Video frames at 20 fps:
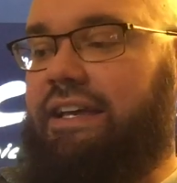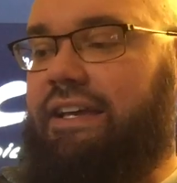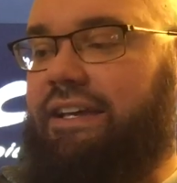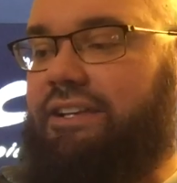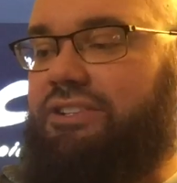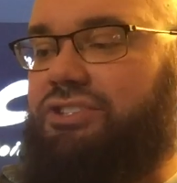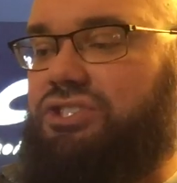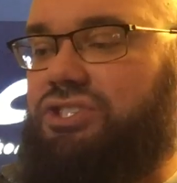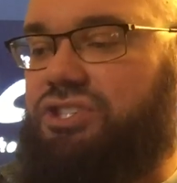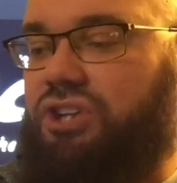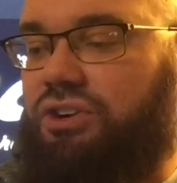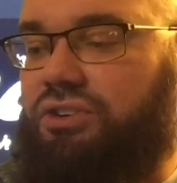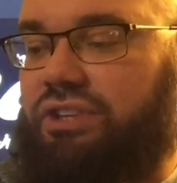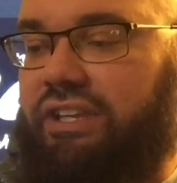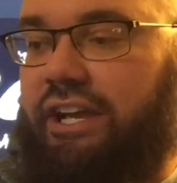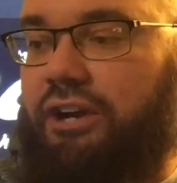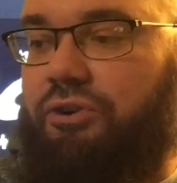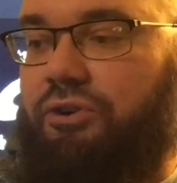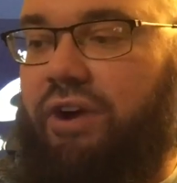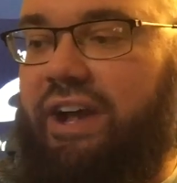It's
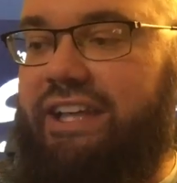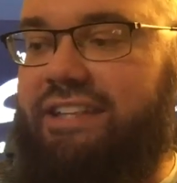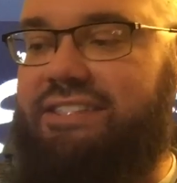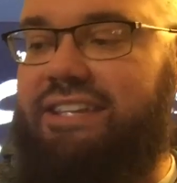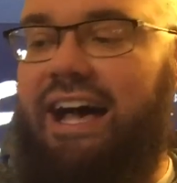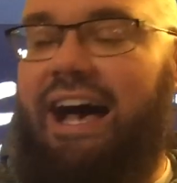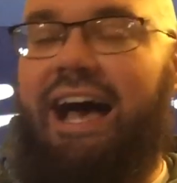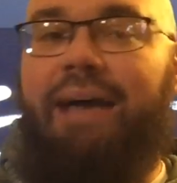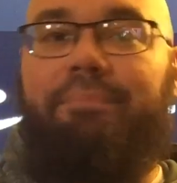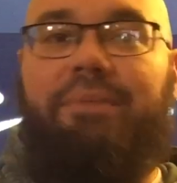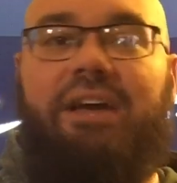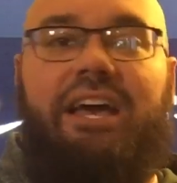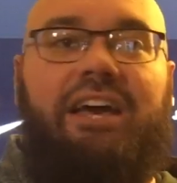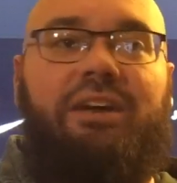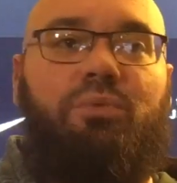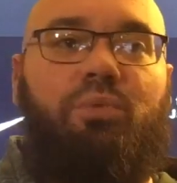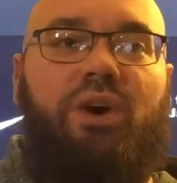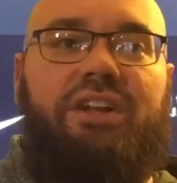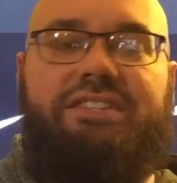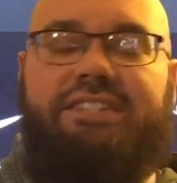certainly a great time.
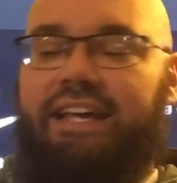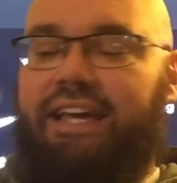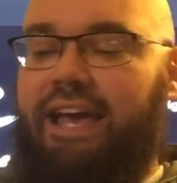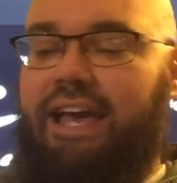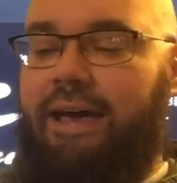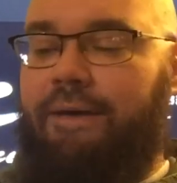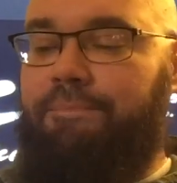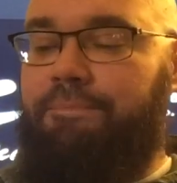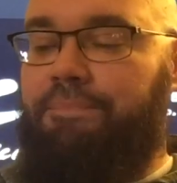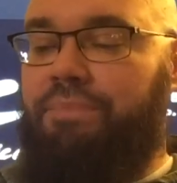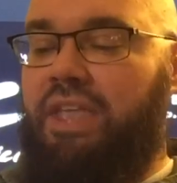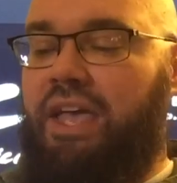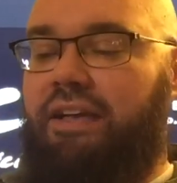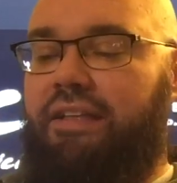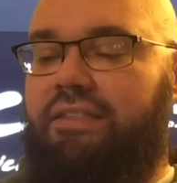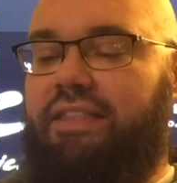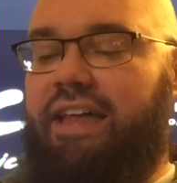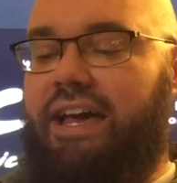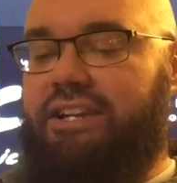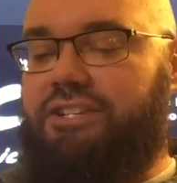And once again,
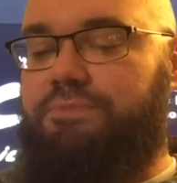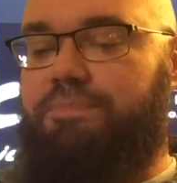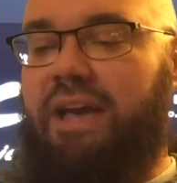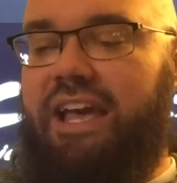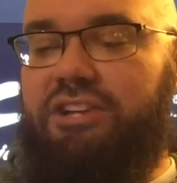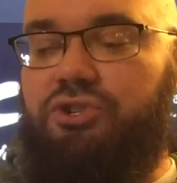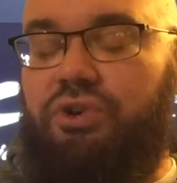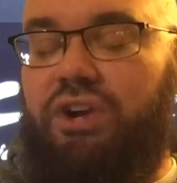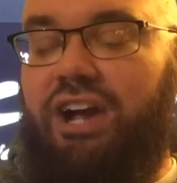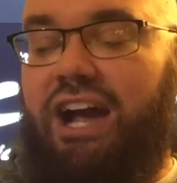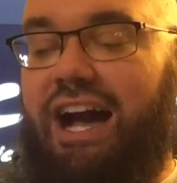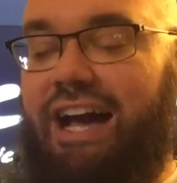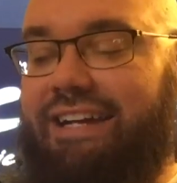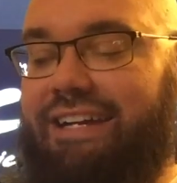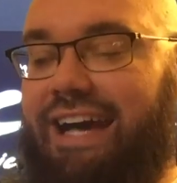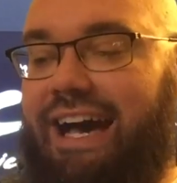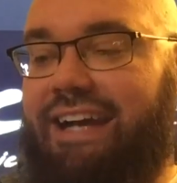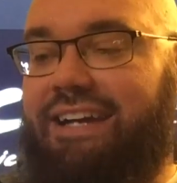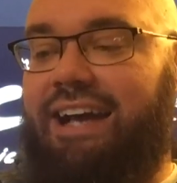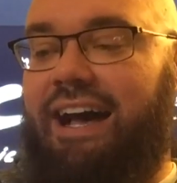that is
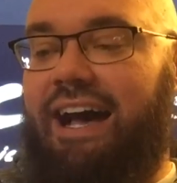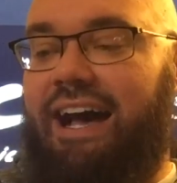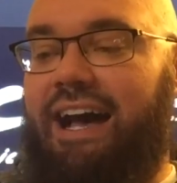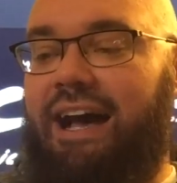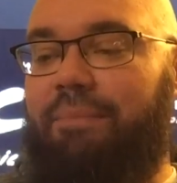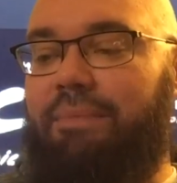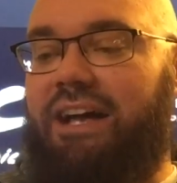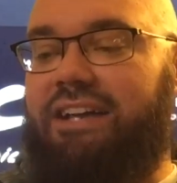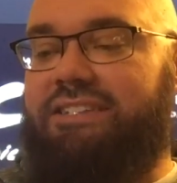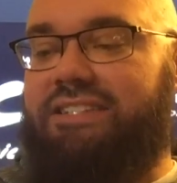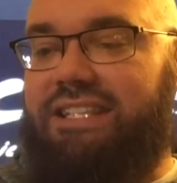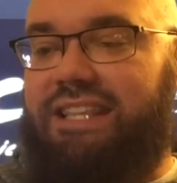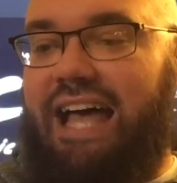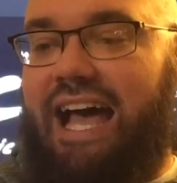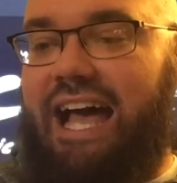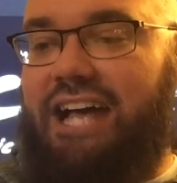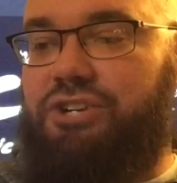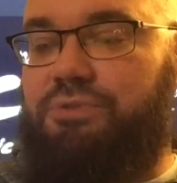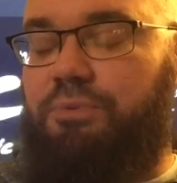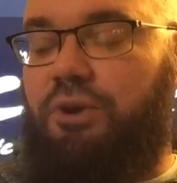patreon.com
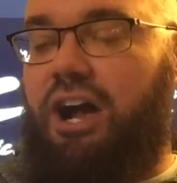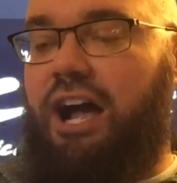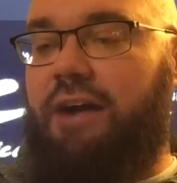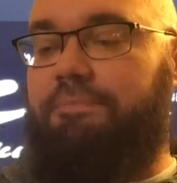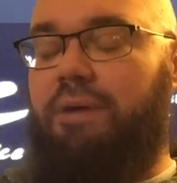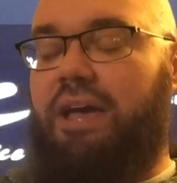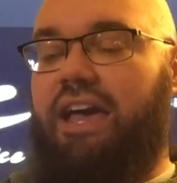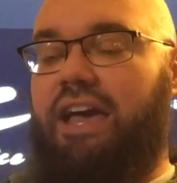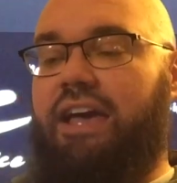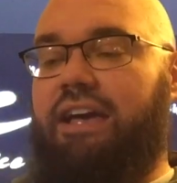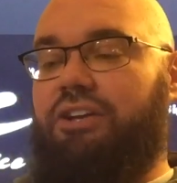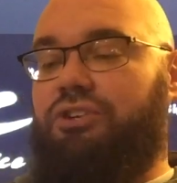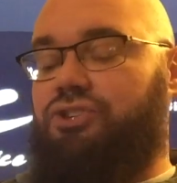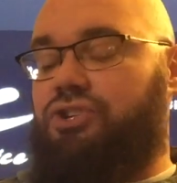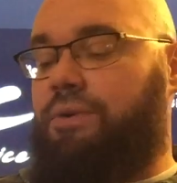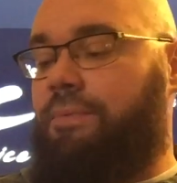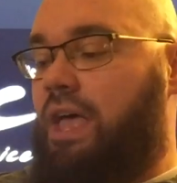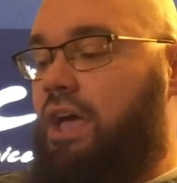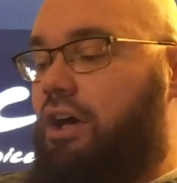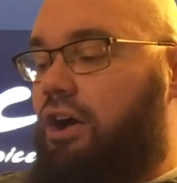slash Brock Page.